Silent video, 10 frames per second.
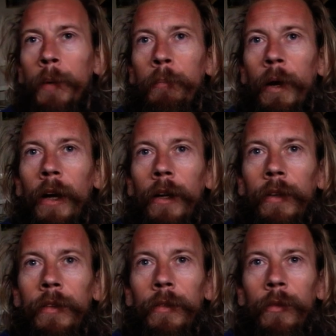but
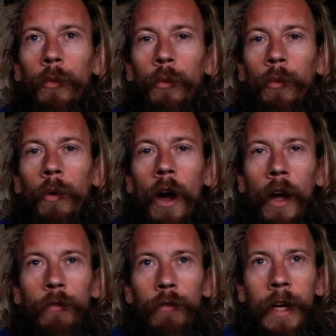what
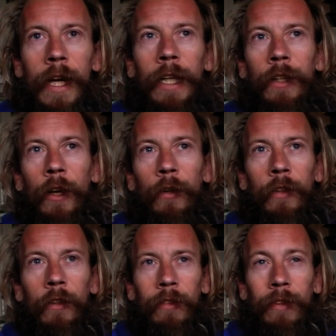I've really noticed
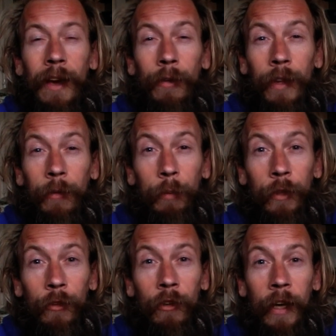is how they've
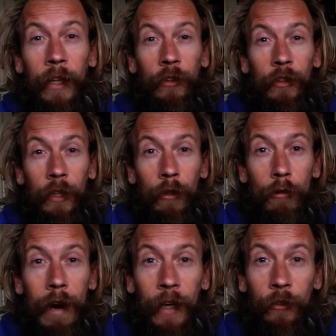been changing
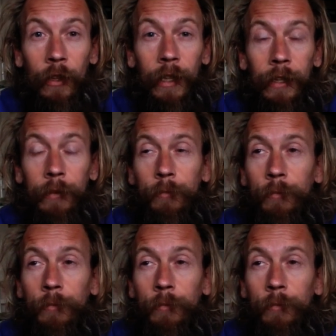gradually.